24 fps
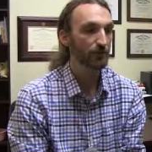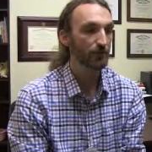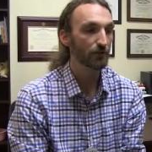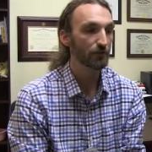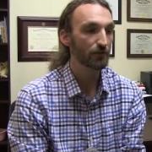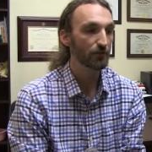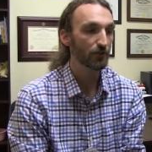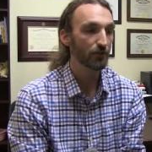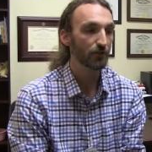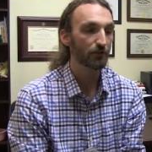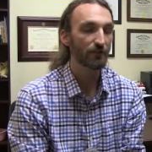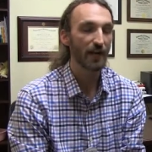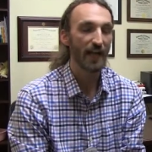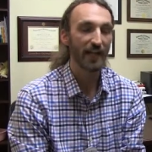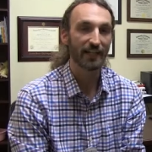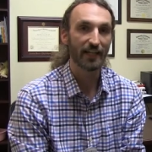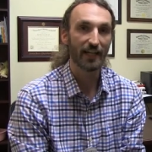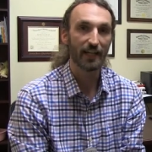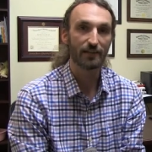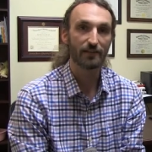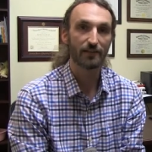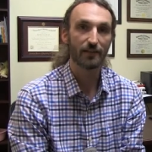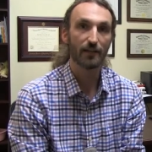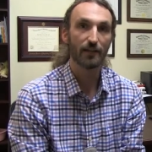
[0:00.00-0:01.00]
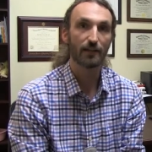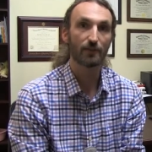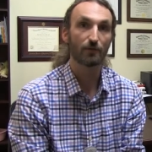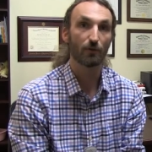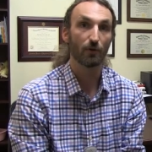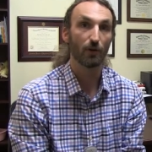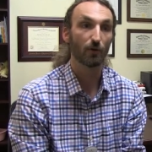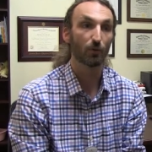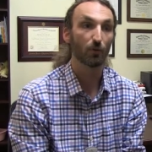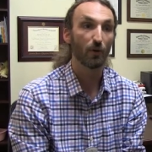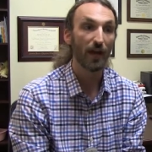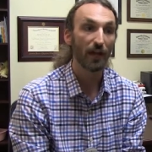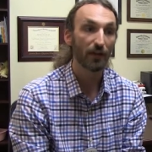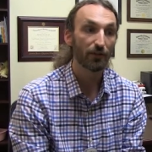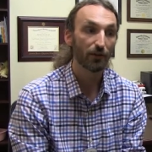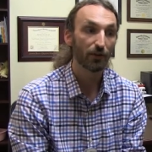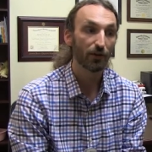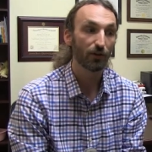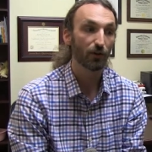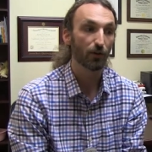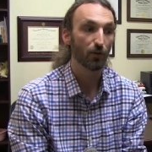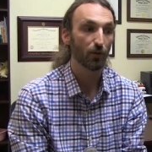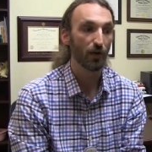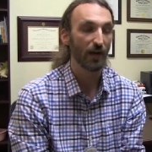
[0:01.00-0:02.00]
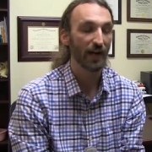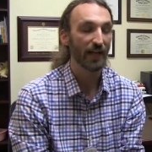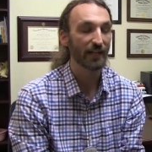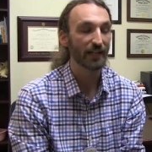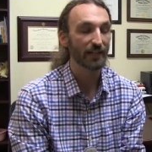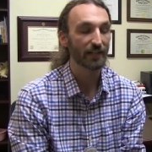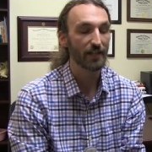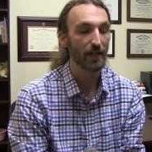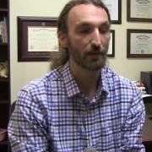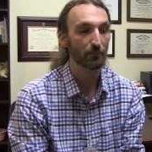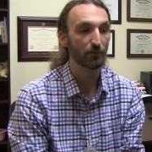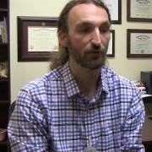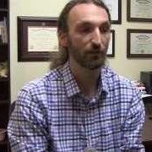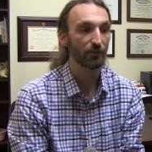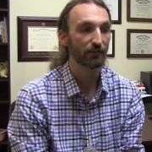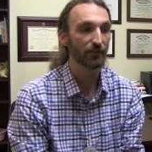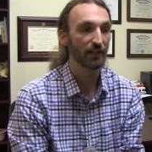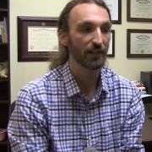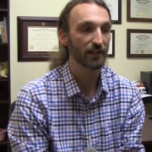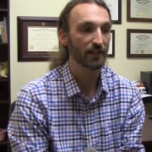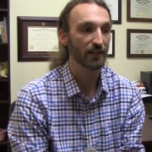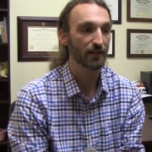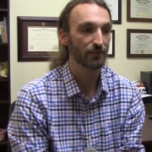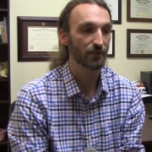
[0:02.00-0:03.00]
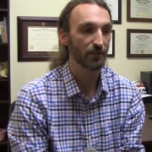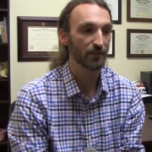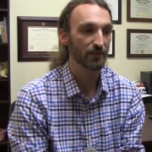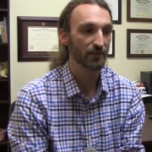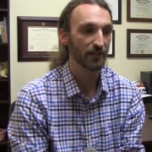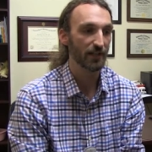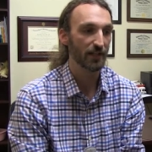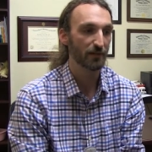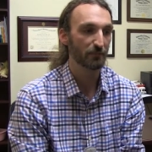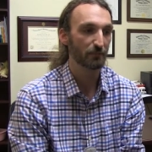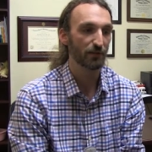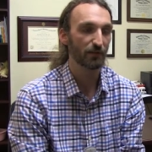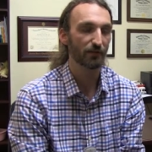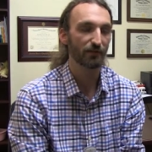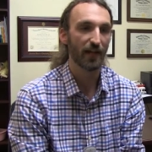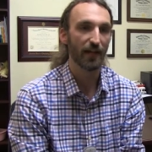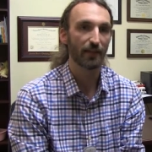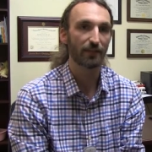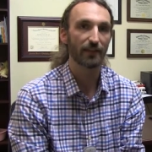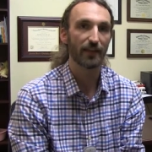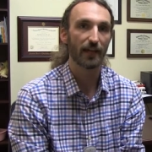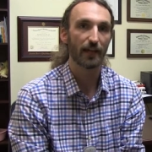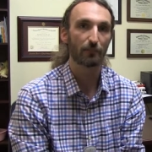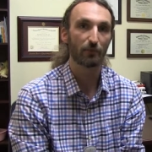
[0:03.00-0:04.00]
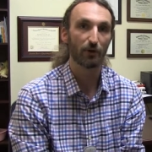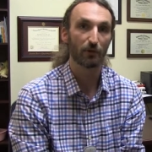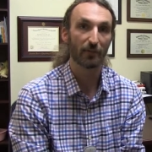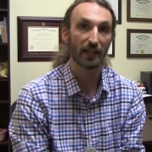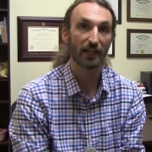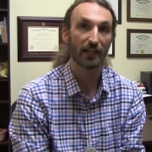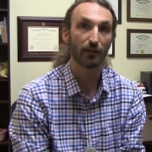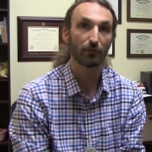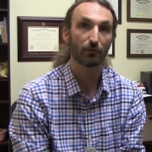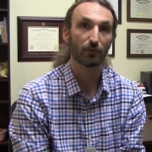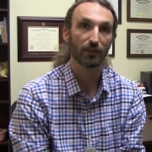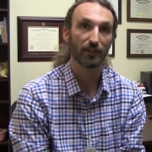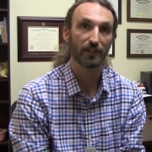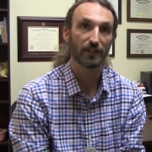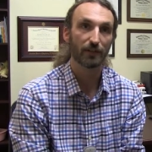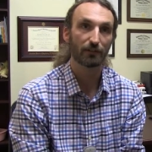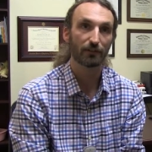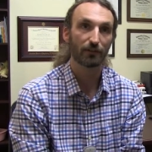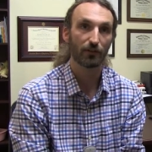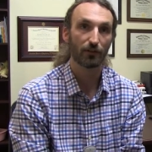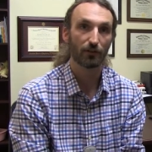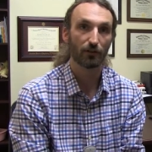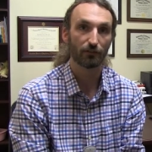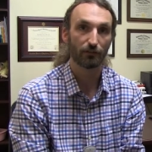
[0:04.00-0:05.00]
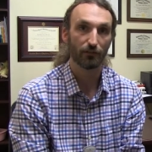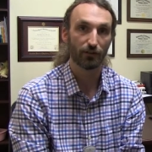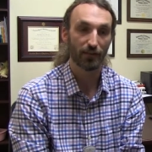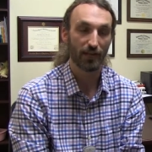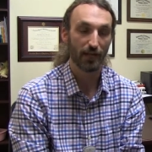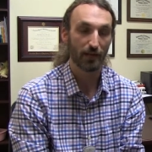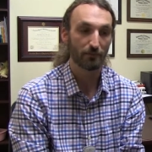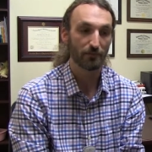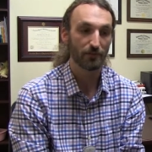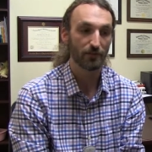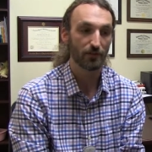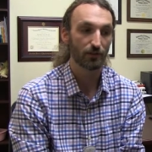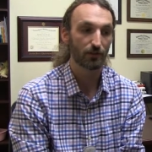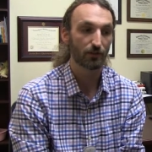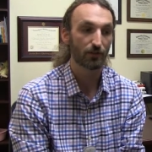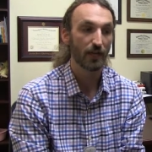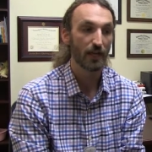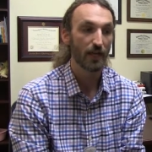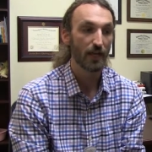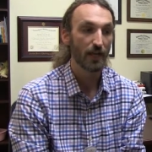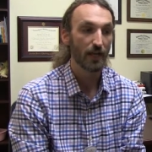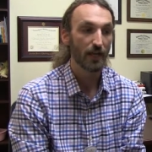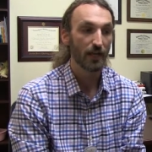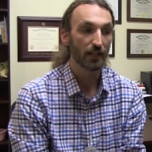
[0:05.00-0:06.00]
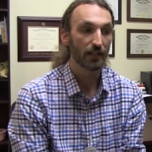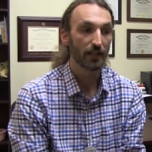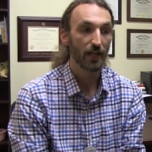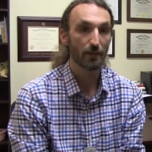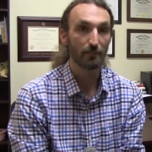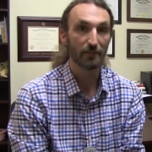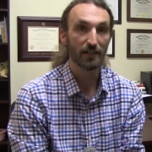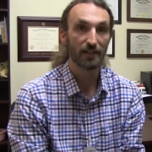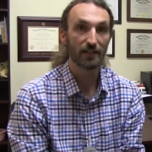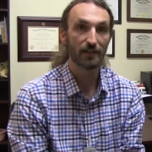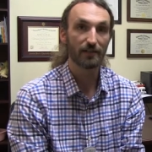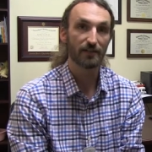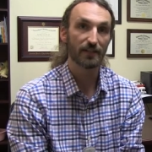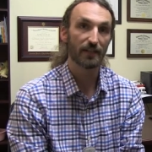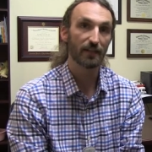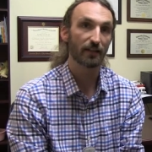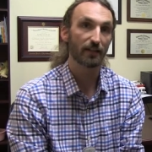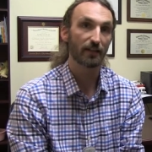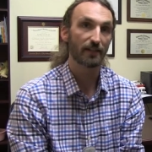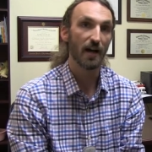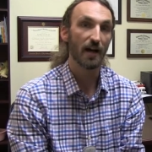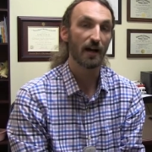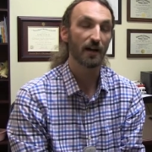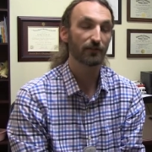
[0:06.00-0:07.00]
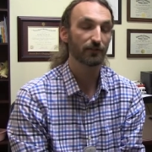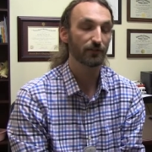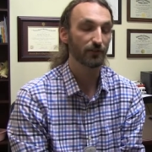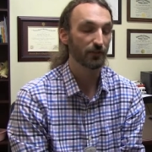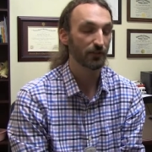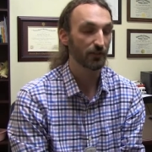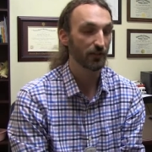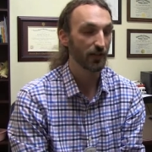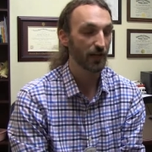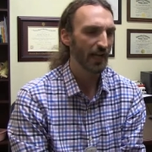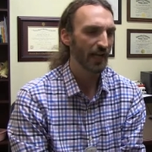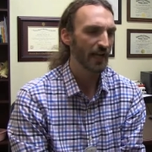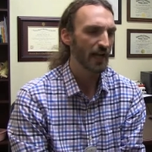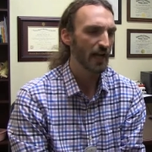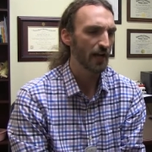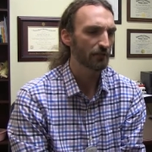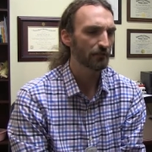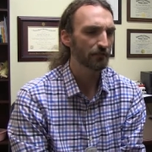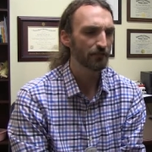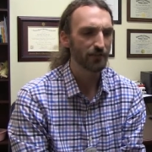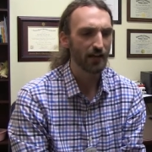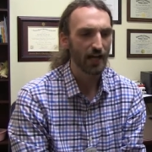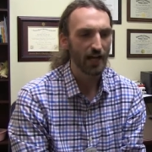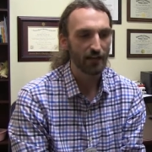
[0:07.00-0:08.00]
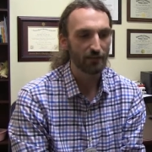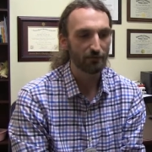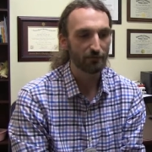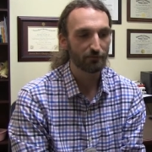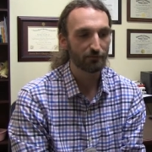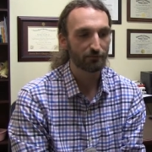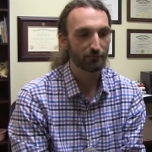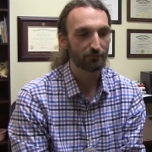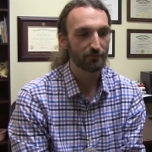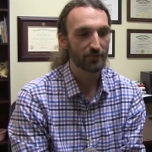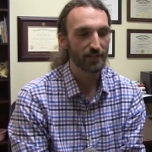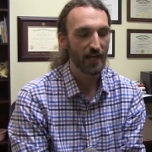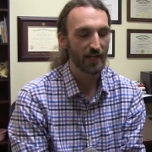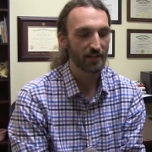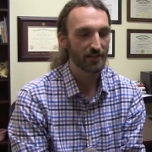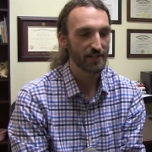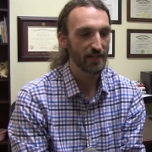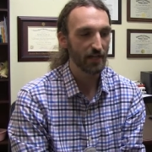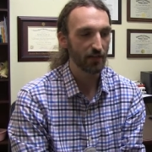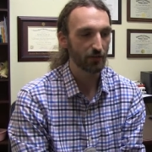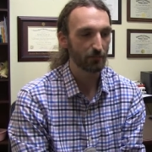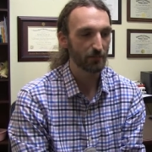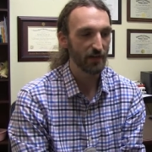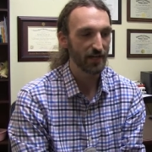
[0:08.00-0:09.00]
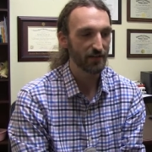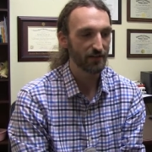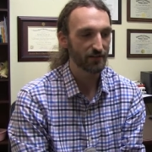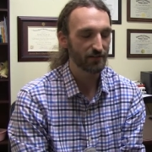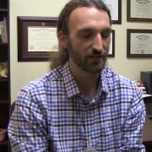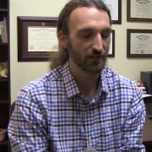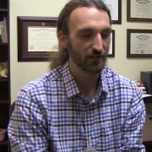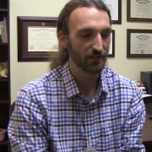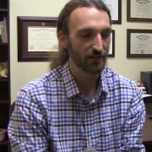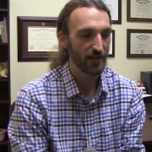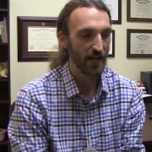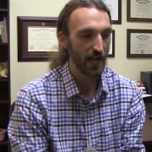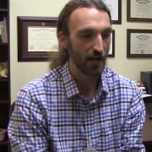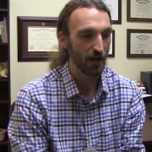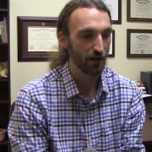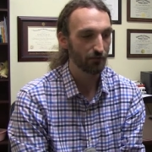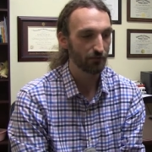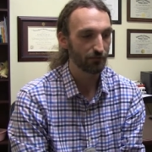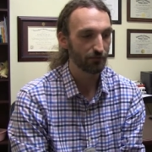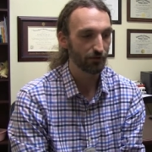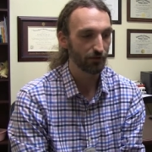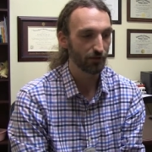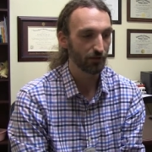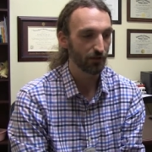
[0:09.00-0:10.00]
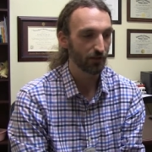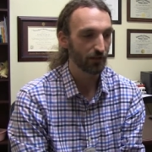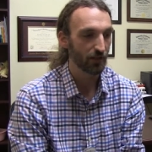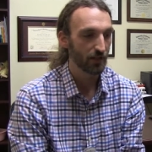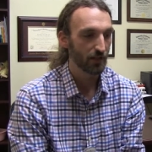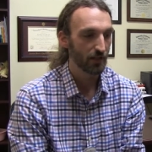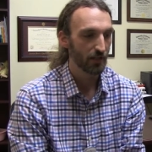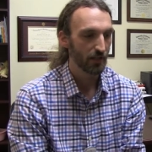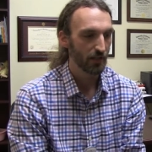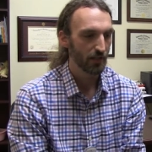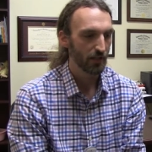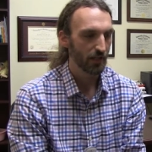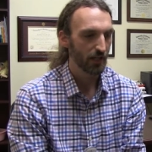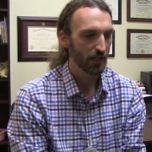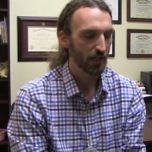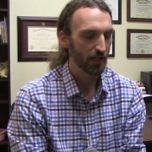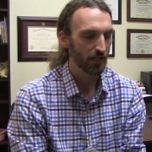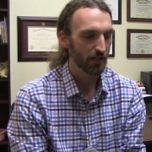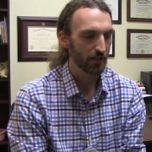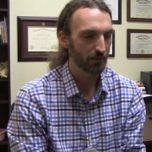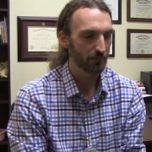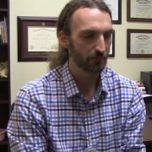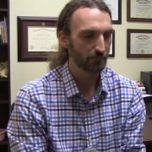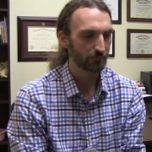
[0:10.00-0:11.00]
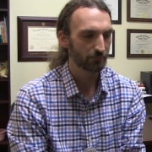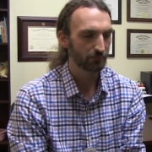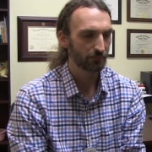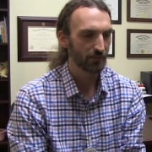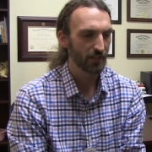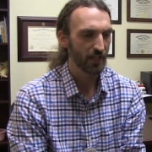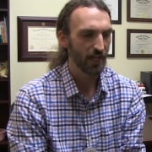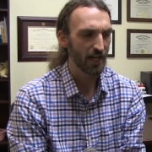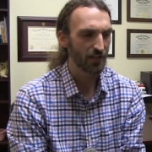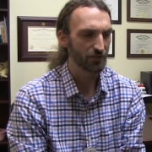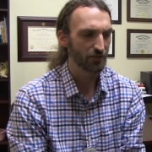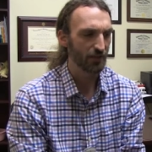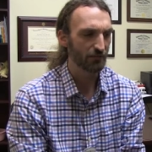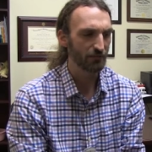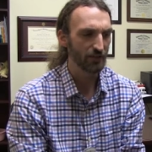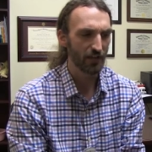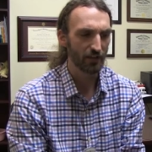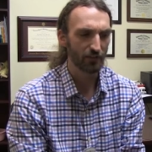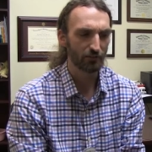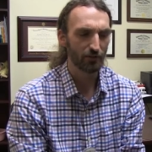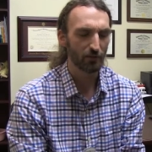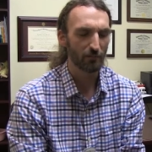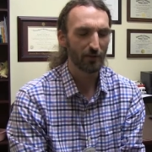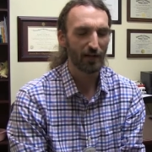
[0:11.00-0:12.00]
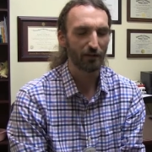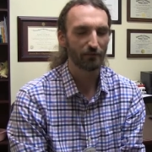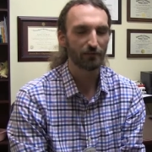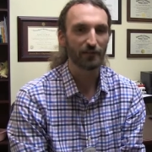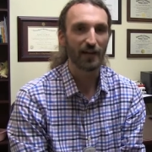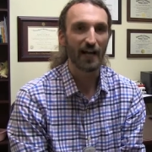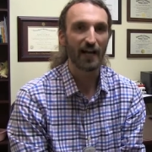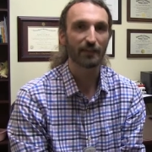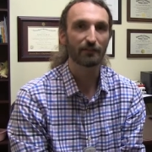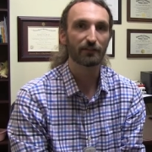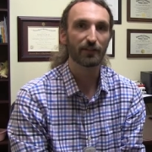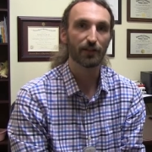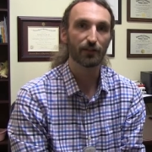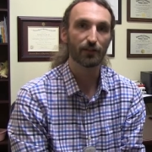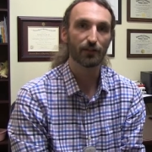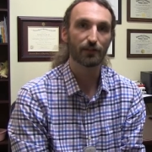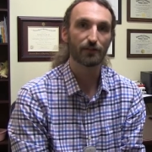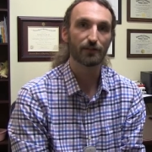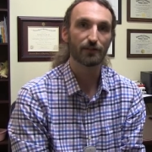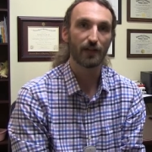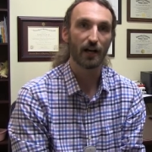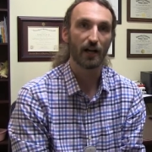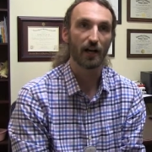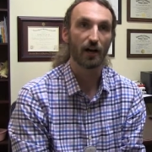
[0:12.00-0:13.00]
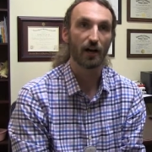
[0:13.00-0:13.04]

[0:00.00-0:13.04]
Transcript: due to finances or weather or any number of conditions can prevent them or make it really difficult for them to come in to see the doctor. And I've, I've done telemedicine now for, um, gosh, I've done it for about five years uh,